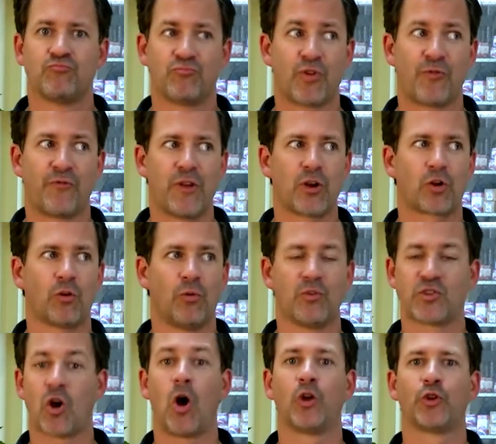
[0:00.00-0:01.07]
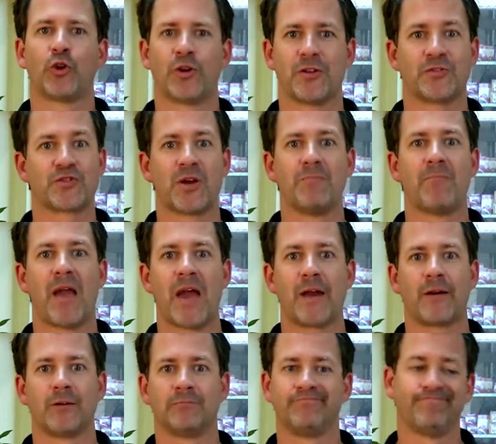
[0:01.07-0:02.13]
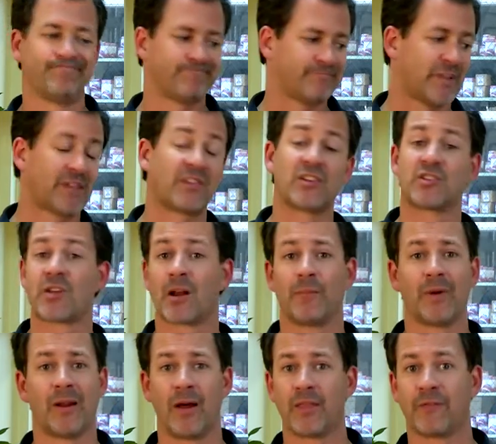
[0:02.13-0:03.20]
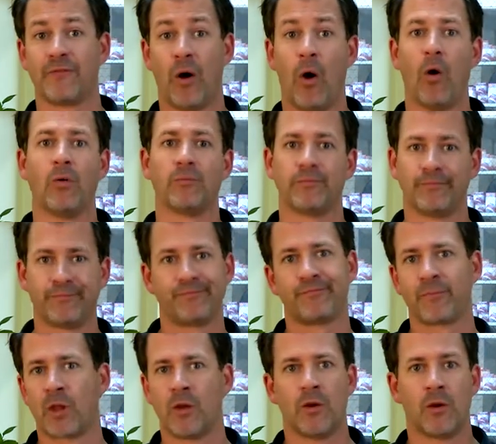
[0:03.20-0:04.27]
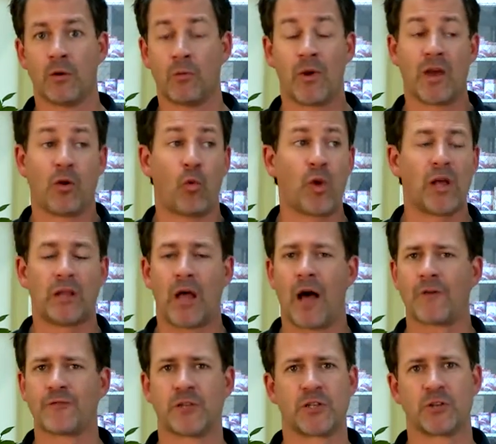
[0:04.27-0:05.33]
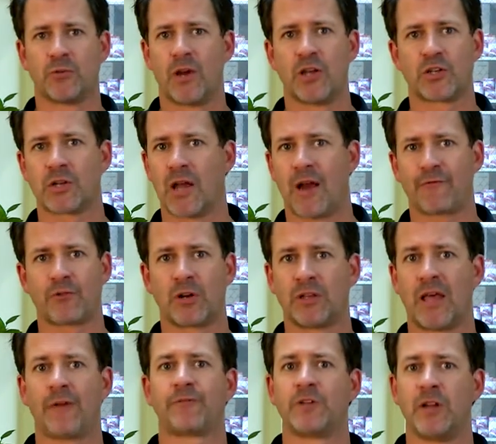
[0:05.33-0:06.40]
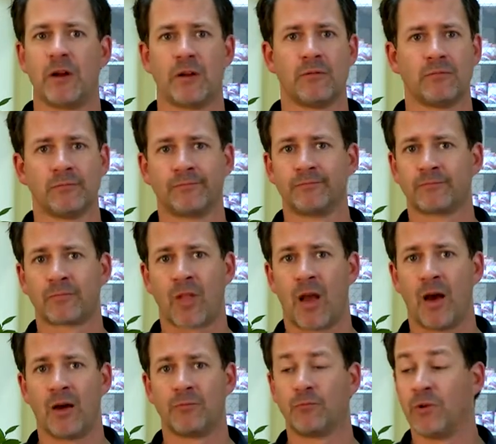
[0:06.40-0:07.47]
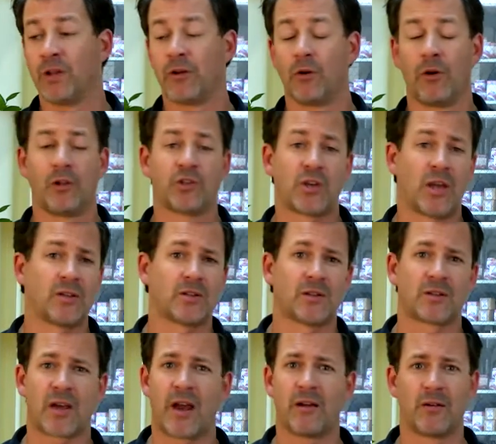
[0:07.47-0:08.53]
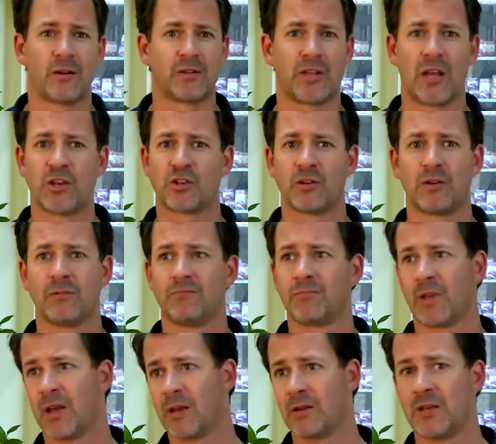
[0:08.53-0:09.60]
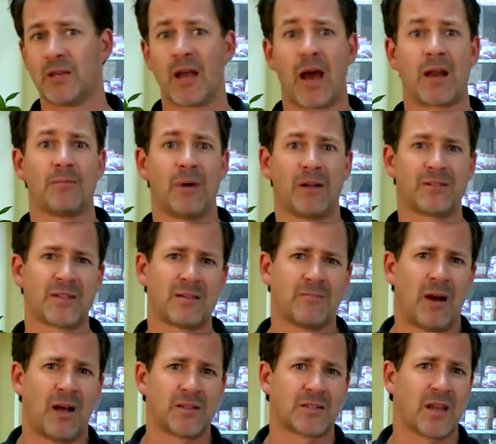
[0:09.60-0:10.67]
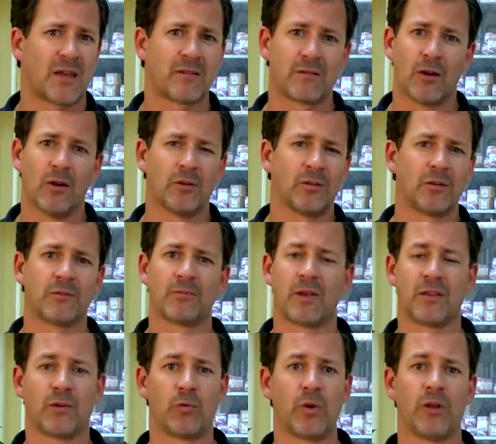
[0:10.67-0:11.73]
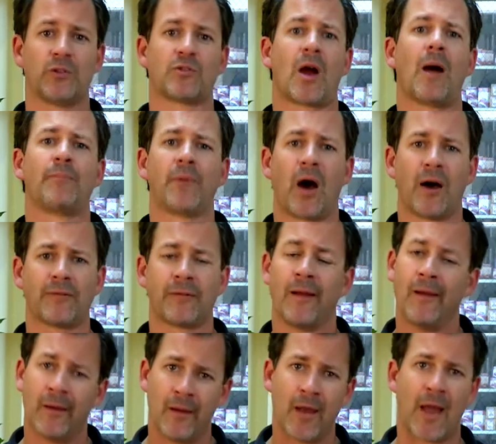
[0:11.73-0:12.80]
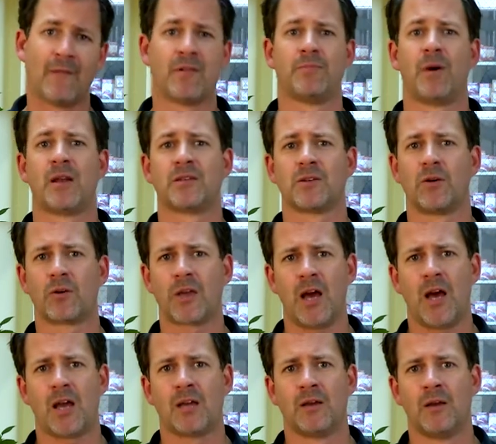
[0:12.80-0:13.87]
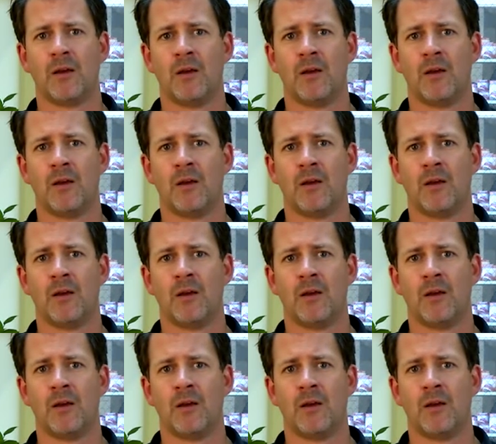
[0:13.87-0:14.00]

their vehicle was altered in some manner. Like this gentleman on the phone, we had a wheel off situation. After it left here, we did an oil change and tire rotation, and he got about 10 miles down the road and the wheel dropped off. Everybody's okay.